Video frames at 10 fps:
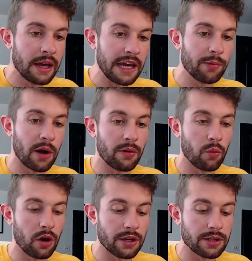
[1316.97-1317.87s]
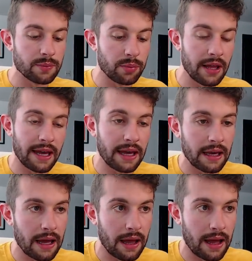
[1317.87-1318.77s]
Ebron was playing
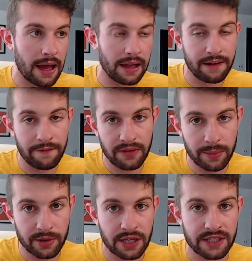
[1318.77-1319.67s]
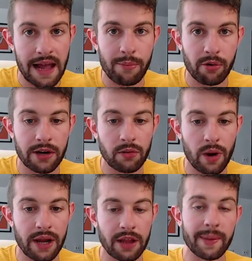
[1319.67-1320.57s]
at like a 50% snap rate, when in the